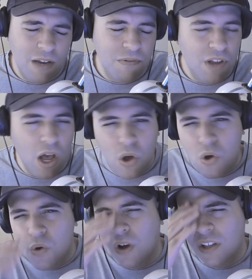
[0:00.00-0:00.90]
I don't
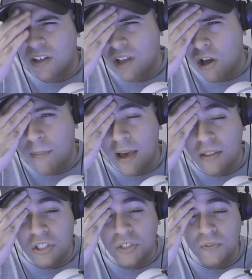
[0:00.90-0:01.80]
know. I don't know
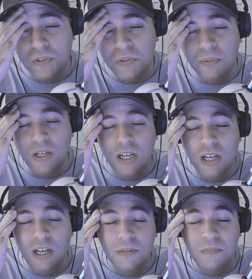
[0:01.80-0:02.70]
about this film.
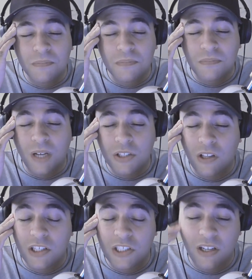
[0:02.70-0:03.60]
Um, I'd
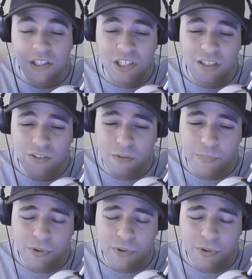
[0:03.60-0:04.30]
like it's like I said, I do